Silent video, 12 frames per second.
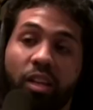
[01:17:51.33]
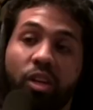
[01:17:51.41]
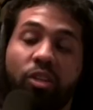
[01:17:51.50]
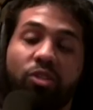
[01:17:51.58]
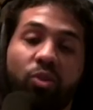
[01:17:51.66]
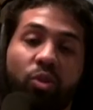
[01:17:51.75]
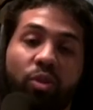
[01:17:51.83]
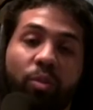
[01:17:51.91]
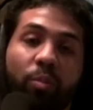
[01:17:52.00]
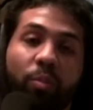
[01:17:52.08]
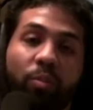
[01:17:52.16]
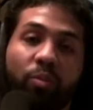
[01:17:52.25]
so the
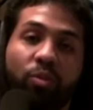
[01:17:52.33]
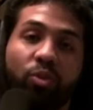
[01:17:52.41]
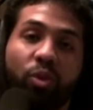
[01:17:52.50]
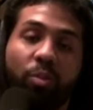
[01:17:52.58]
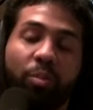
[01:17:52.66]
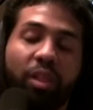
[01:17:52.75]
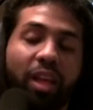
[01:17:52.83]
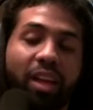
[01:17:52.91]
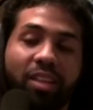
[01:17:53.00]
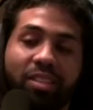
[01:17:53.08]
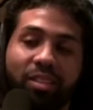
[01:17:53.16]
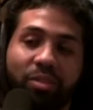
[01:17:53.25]
so the play
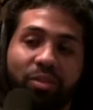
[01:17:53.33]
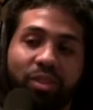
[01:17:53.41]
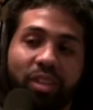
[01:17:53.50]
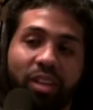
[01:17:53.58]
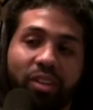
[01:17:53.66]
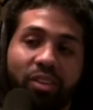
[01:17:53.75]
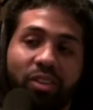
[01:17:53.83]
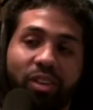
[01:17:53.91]
is different now.